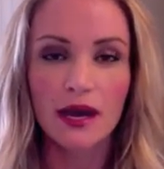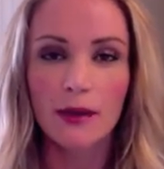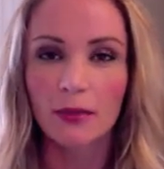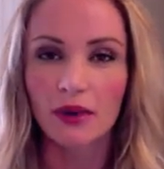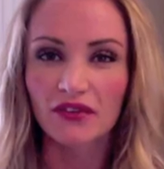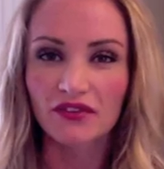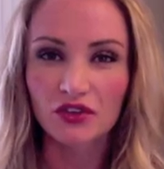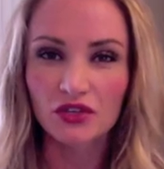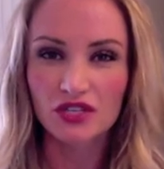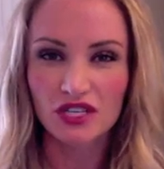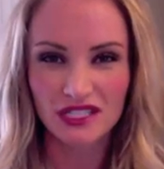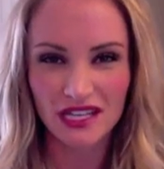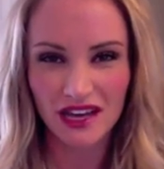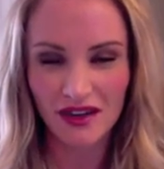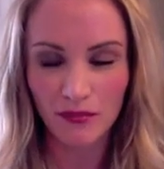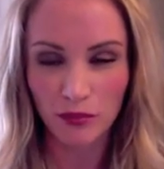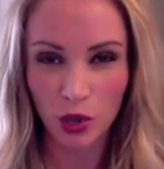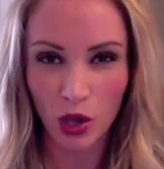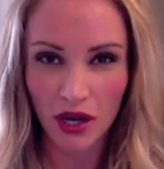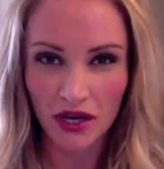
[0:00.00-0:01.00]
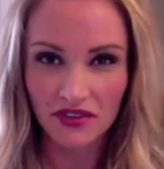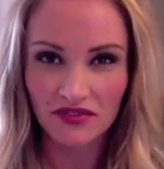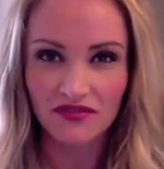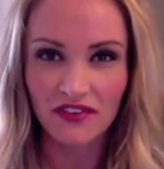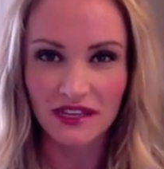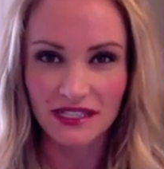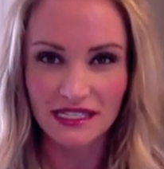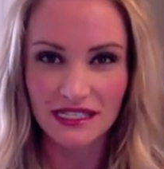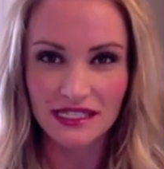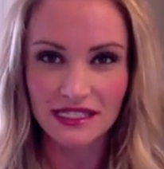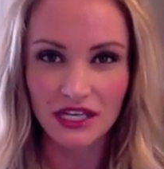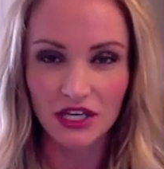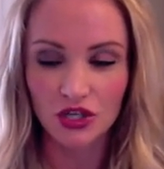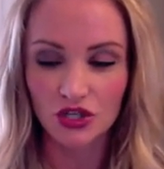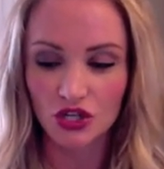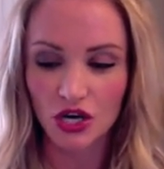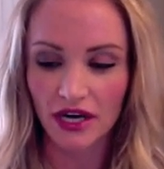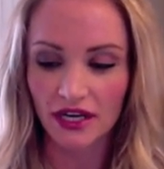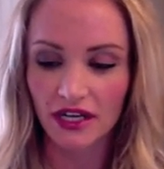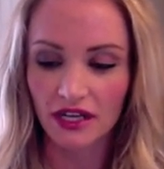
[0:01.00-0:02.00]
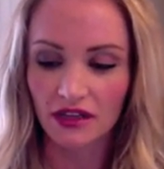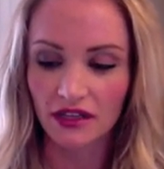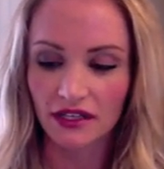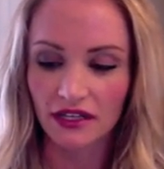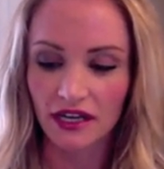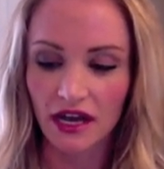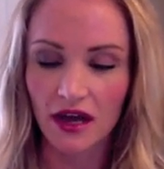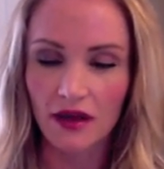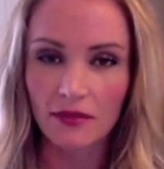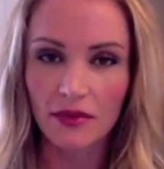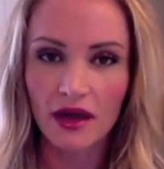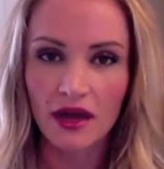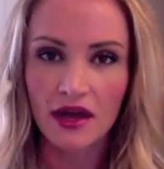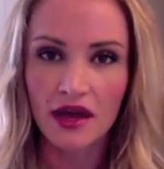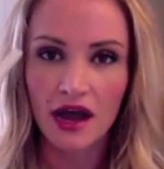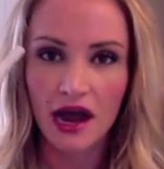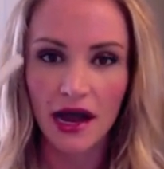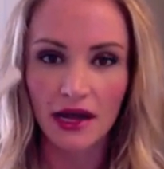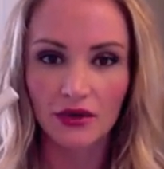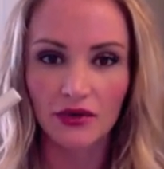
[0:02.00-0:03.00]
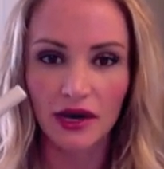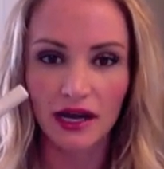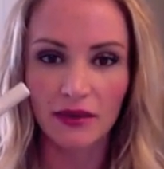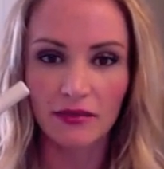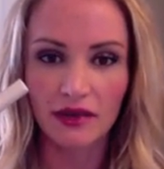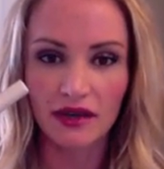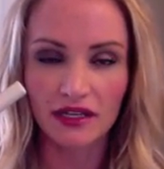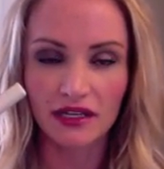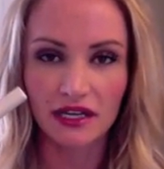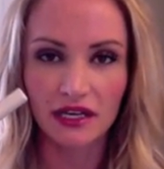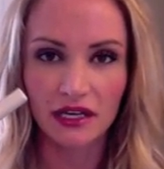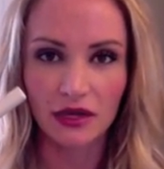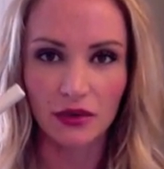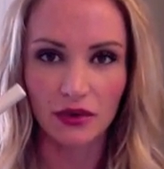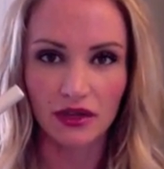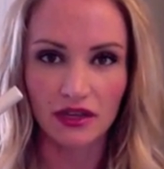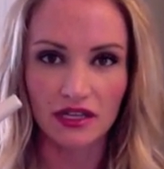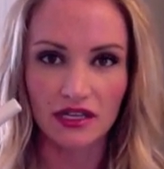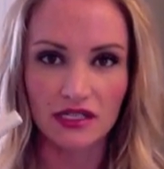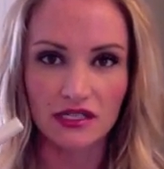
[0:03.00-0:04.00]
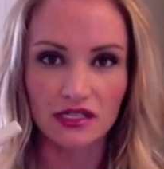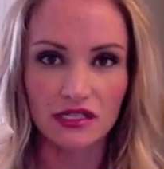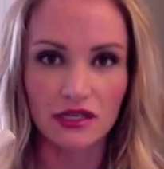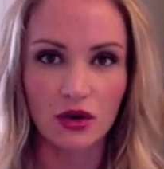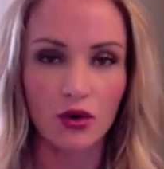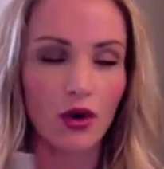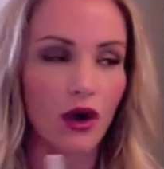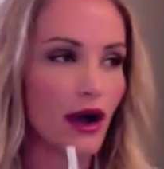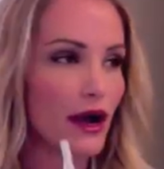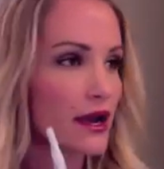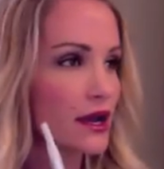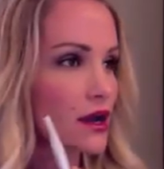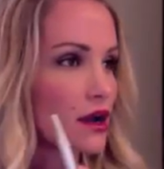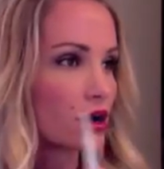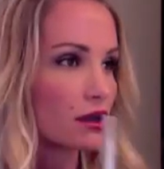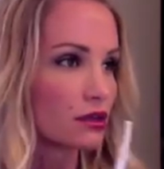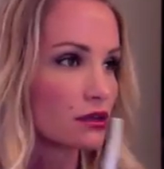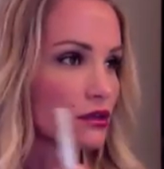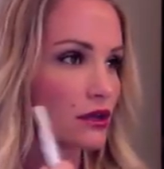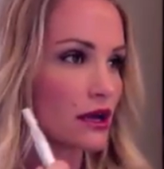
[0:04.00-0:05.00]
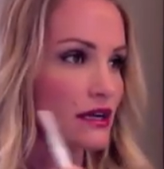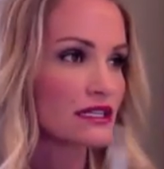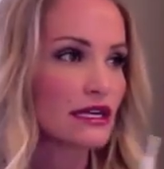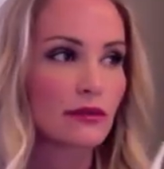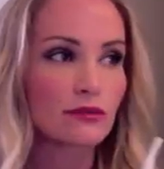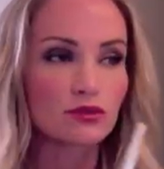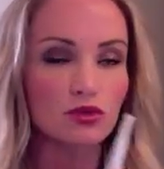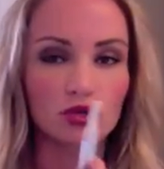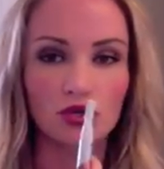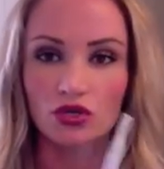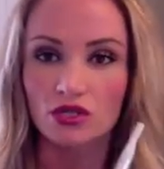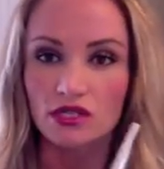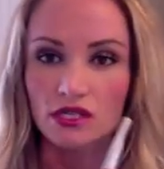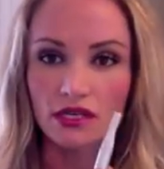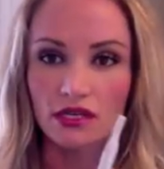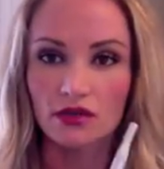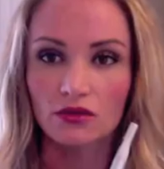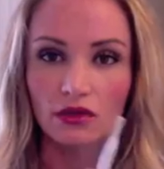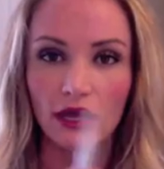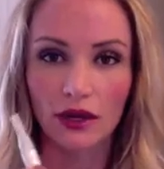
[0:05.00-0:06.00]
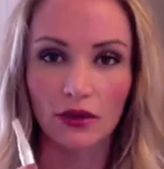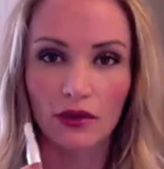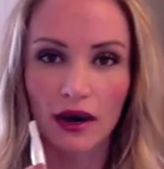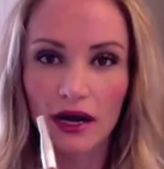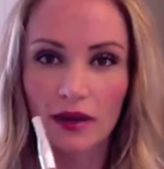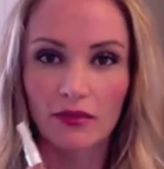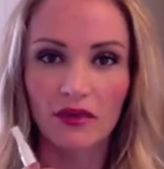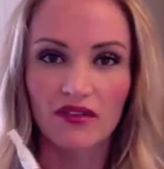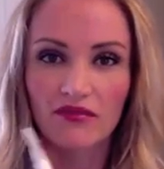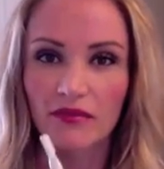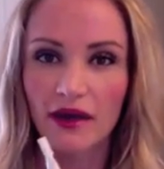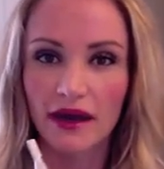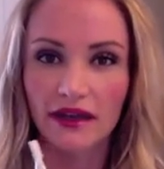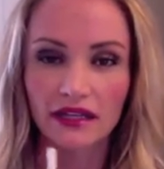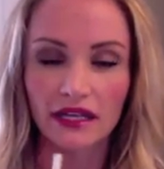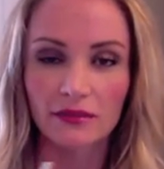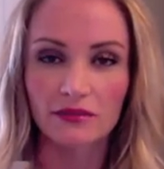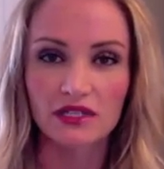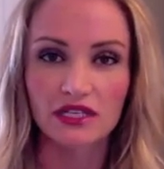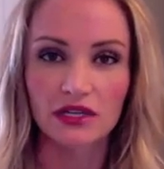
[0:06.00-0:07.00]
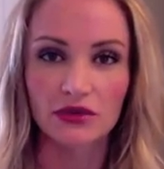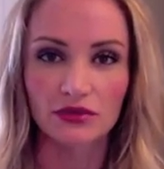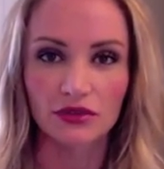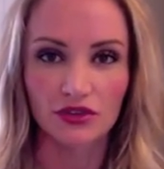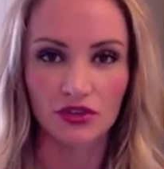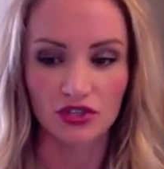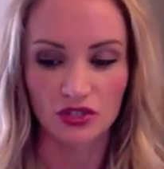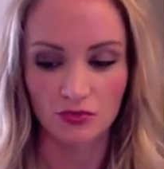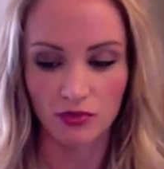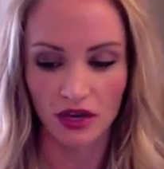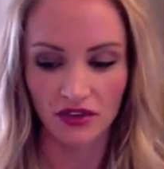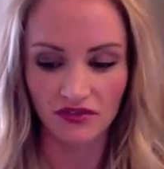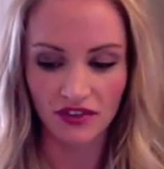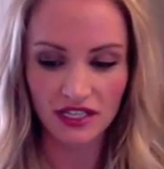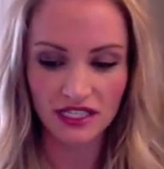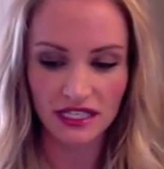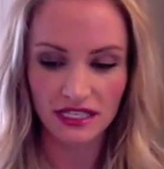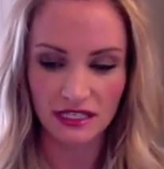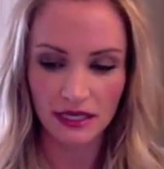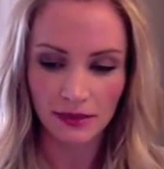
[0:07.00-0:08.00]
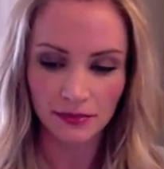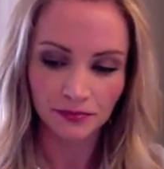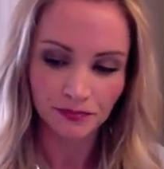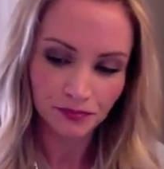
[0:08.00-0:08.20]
But if you just have blonde fuzzies that you're trying to clean up, I'd recommend getting one of these. So I, a lot of times, will use it like right above my lip to get rid of those blonde fuzzies.